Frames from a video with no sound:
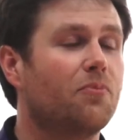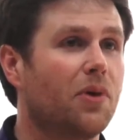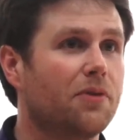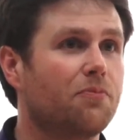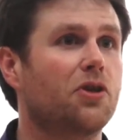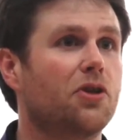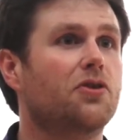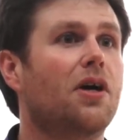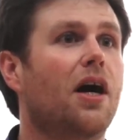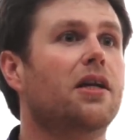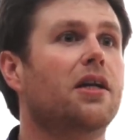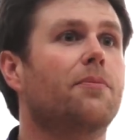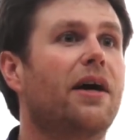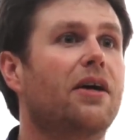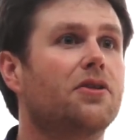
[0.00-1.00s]
but when you're
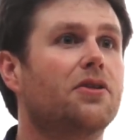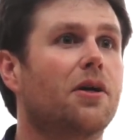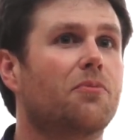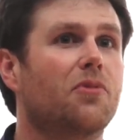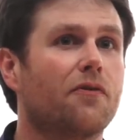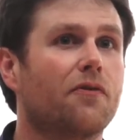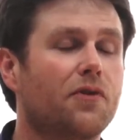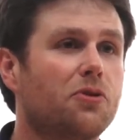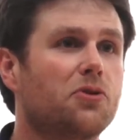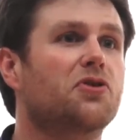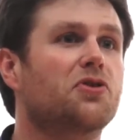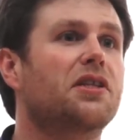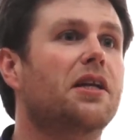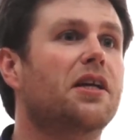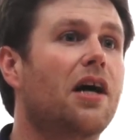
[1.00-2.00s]
talking about the number of
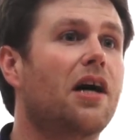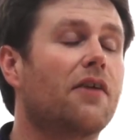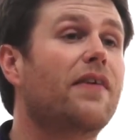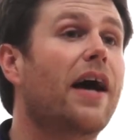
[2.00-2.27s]
users and the kind of